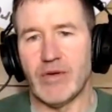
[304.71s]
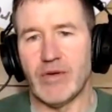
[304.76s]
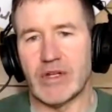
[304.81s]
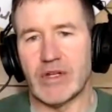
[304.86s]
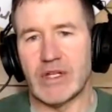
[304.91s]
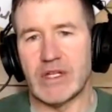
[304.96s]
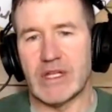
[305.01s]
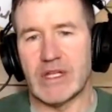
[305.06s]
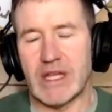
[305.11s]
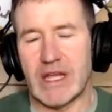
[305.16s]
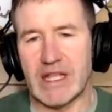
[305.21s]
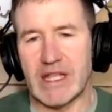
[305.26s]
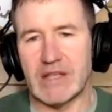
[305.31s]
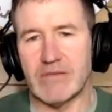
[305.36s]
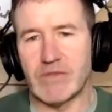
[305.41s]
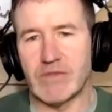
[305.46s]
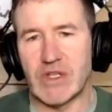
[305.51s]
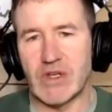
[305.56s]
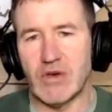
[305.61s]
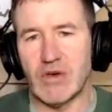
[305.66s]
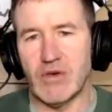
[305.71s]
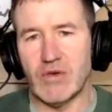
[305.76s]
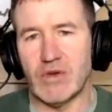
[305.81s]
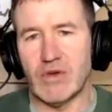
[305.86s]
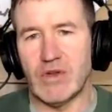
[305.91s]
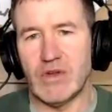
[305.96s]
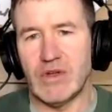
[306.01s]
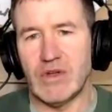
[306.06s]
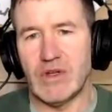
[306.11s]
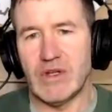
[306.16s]
But to get them
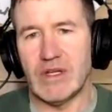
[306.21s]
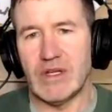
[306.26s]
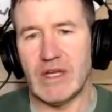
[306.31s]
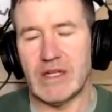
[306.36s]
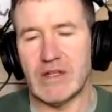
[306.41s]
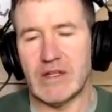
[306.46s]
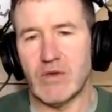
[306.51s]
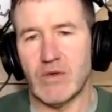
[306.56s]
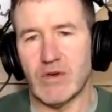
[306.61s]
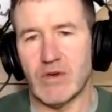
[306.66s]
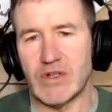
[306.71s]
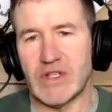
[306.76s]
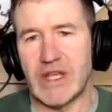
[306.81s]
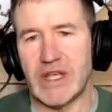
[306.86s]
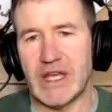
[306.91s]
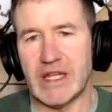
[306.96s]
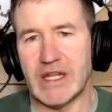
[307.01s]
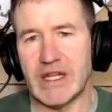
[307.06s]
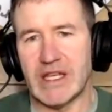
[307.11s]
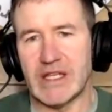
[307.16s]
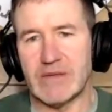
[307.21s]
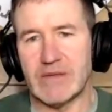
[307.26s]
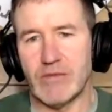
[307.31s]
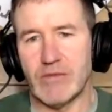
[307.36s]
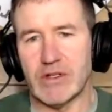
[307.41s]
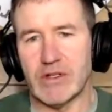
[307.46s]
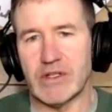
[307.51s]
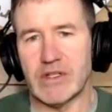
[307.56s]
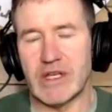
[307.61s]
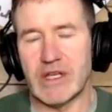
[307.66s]
sowed towards the end of this
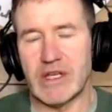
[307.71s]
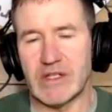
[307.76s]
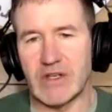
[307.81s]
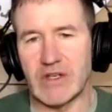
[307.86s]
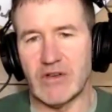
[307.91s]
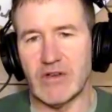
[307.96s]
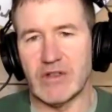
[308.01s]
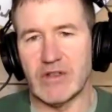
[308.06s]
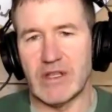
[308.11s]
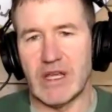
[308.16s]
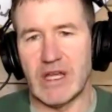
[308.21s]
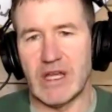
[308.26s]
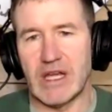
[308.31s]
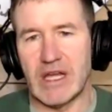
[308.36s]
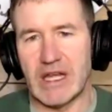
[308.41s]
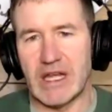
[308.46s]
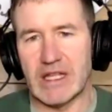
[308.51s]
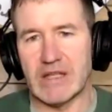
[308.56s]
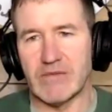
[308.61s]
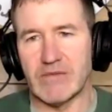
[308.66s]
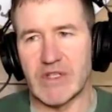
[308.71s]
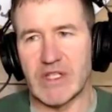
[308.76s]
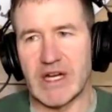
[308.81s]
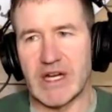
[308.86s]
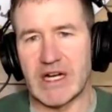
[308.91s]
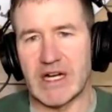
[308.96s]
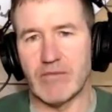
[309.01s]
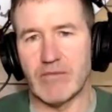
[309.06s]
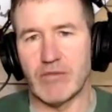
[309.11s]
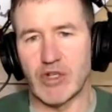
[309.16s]
month is a good thing and get them
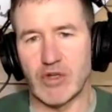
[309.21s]
started,